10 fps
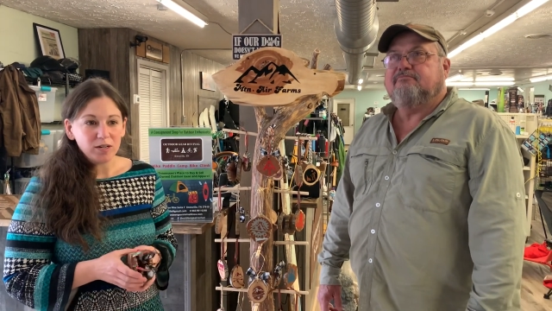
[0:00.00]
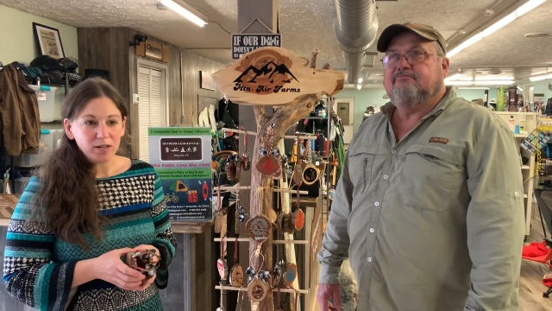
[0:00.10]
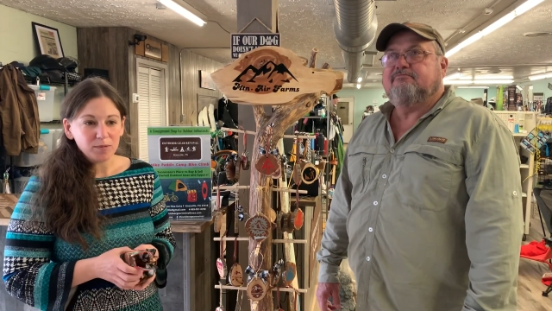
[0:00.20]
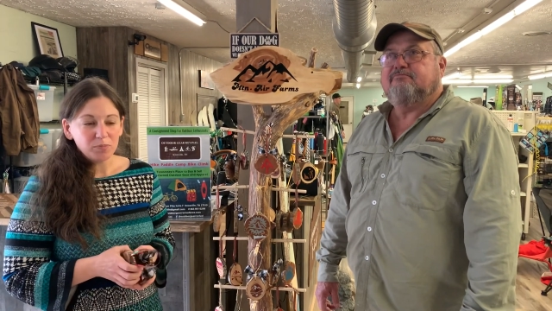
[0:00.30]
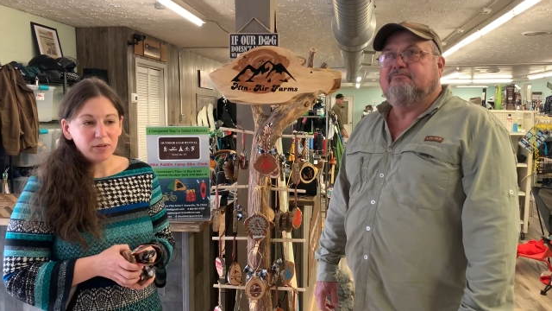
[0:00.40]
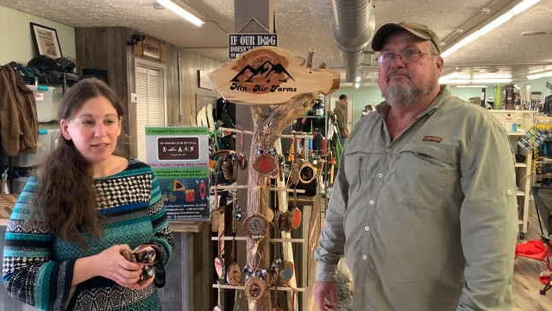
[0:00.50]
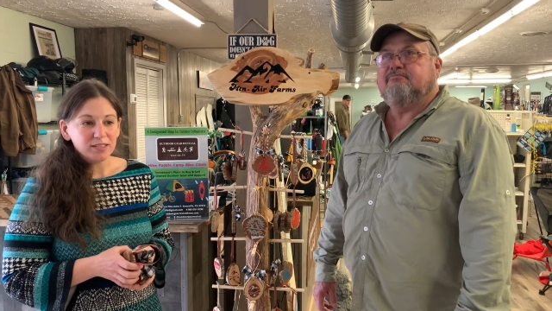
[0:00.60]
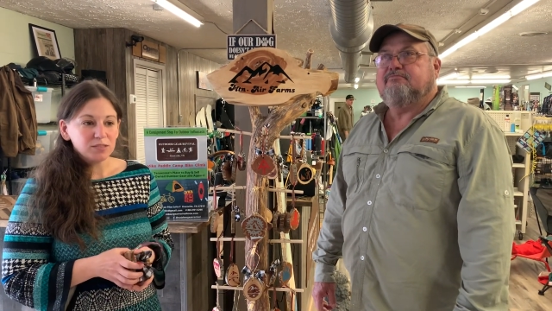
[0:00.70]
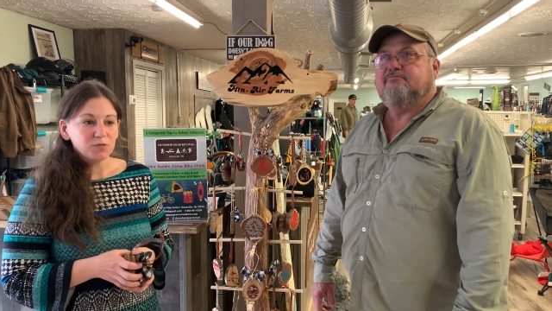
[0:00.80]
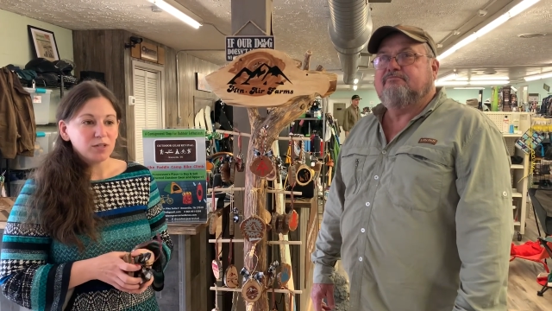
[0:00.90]
Speaker 1: uh,
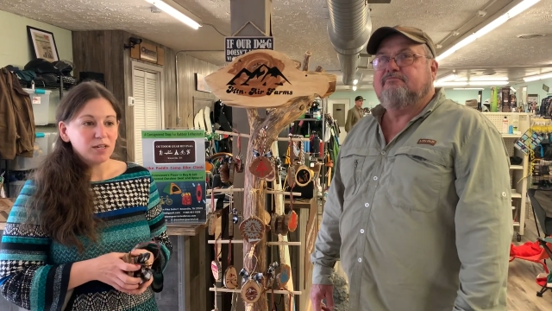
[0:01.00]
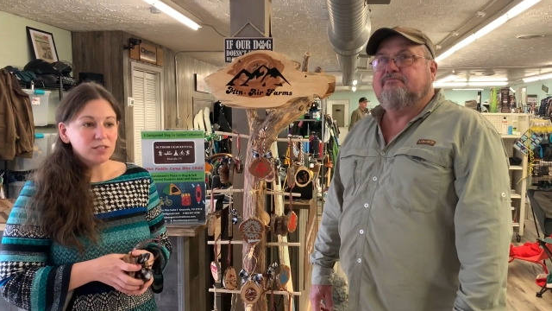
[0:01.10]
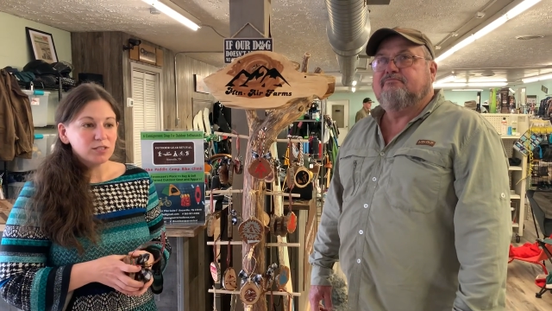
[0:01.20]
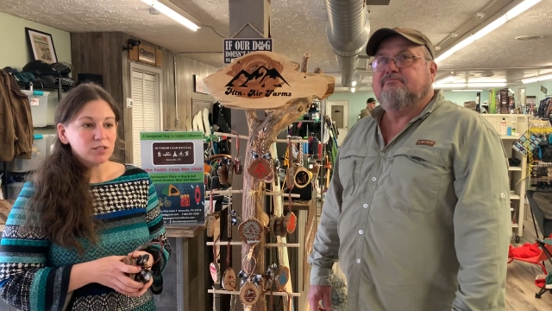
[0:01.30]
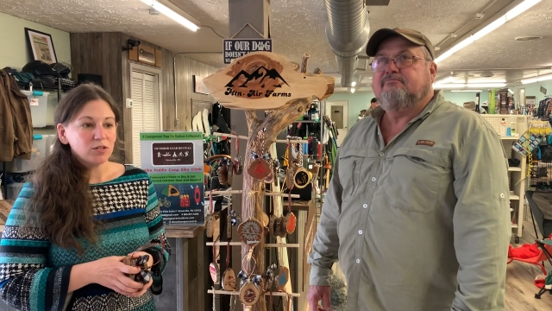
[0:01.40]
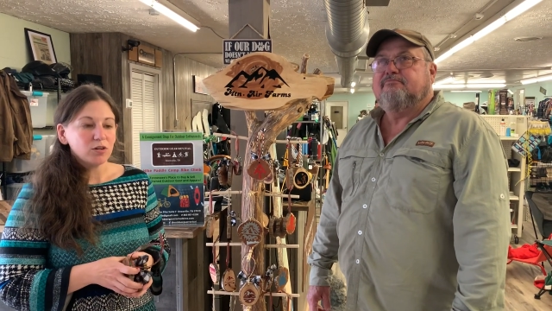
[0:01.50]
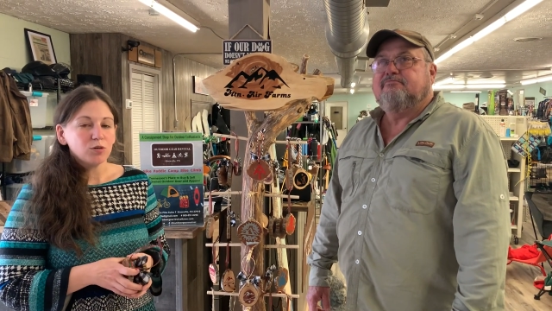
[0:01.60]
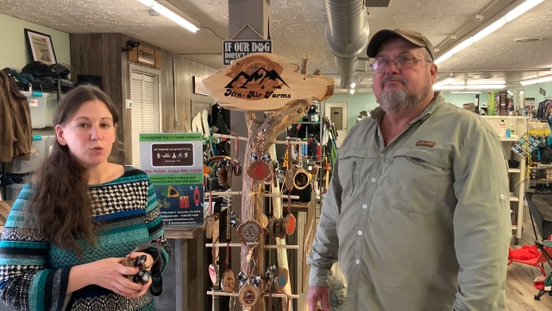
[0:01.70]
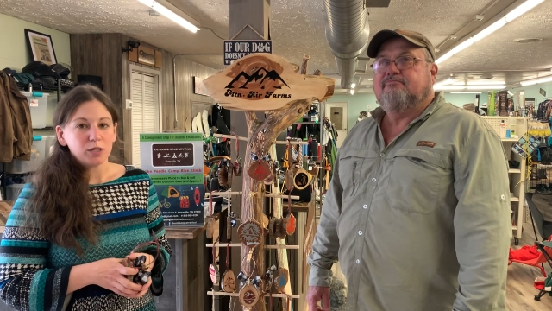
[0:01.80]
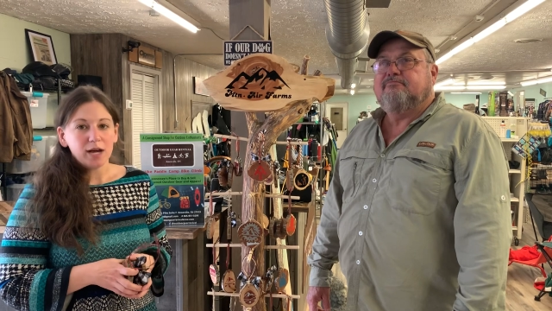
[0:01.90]
place for us to
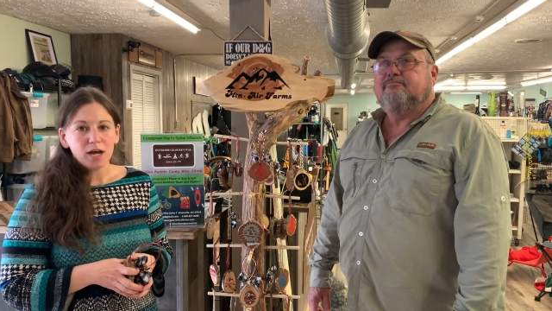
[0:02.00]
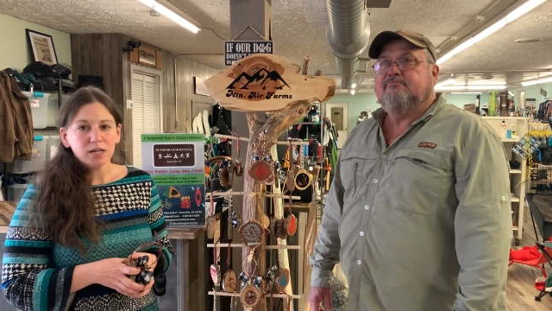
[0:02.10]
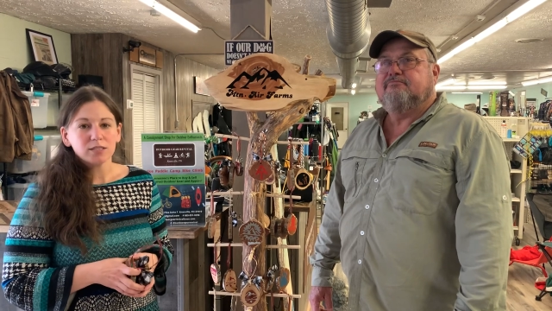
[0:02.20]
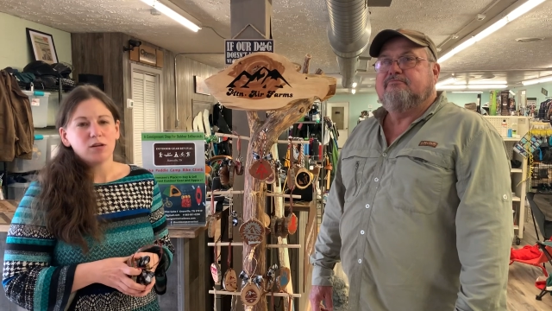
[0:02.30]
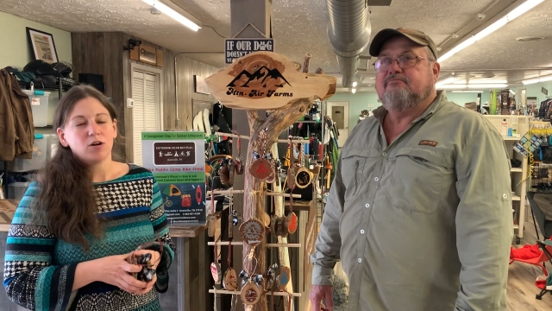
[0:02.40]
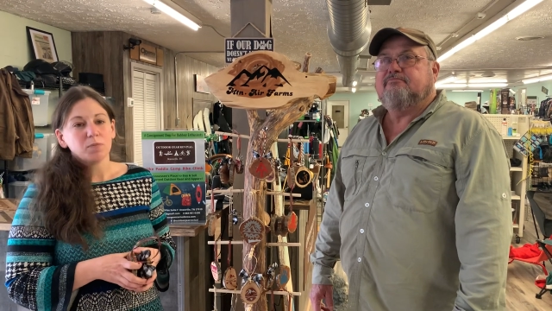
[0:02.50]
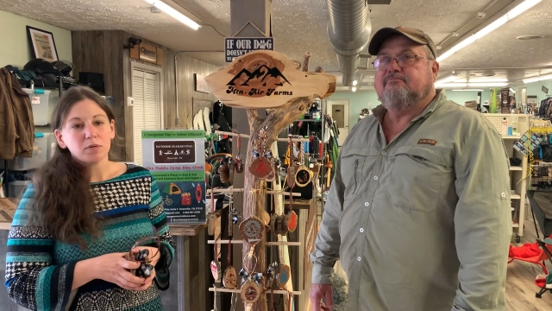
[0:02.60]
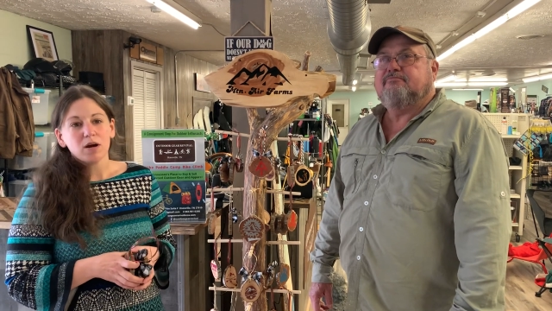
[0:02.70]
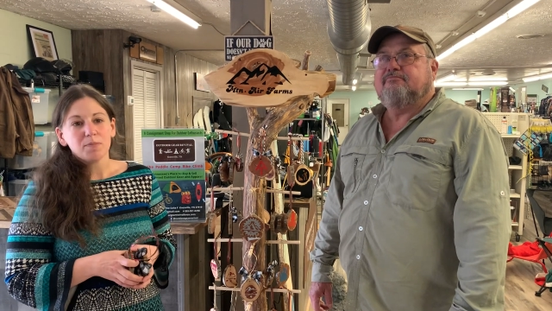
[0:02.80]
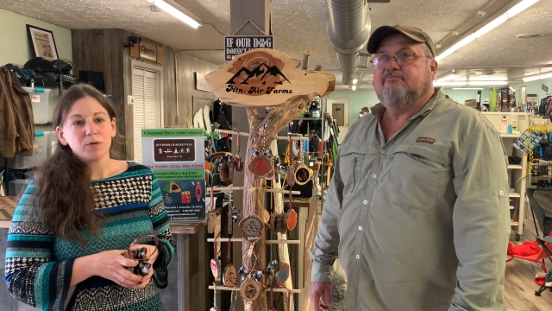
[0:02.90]
go relax on our
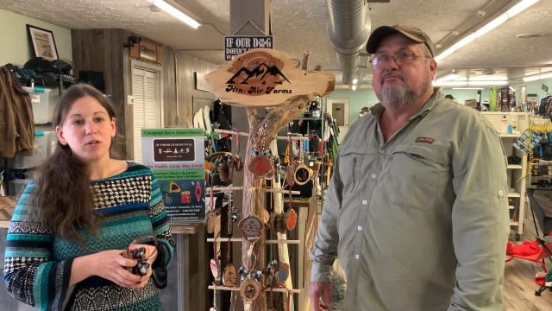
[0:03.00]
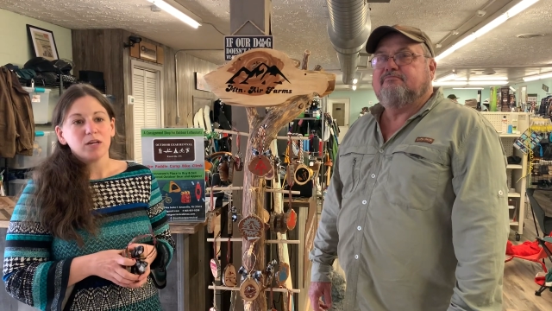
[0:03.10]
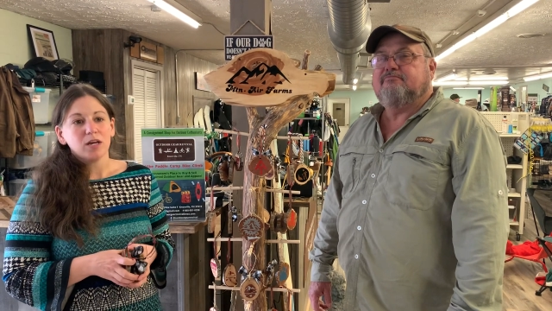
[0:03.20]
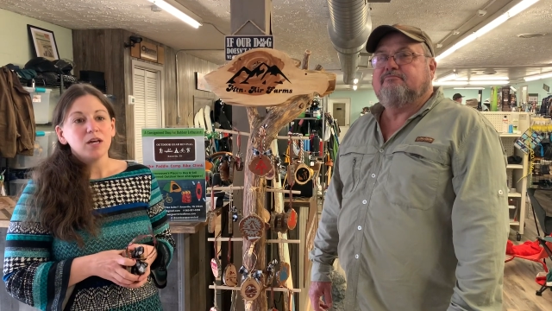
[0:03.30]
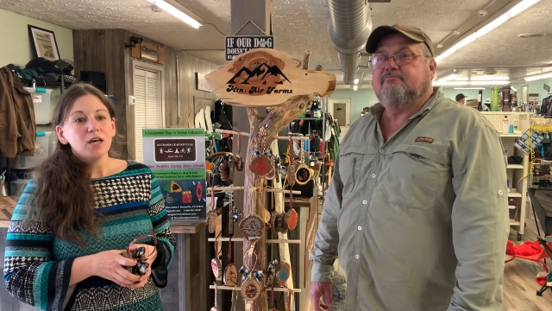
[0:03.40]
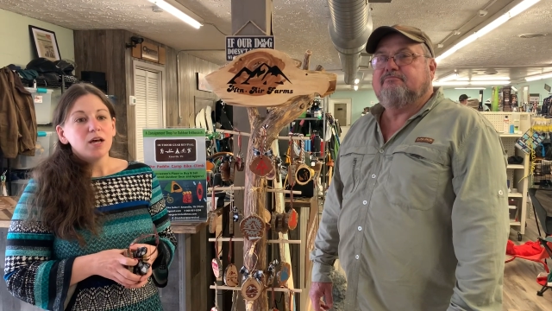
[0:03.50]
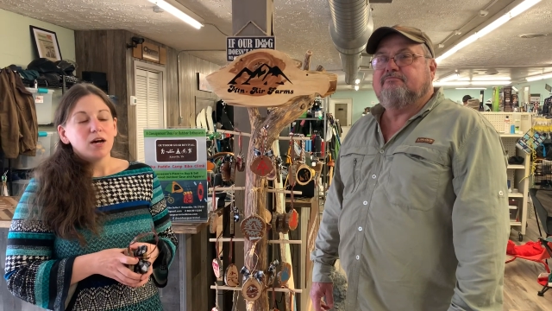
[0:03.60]
property.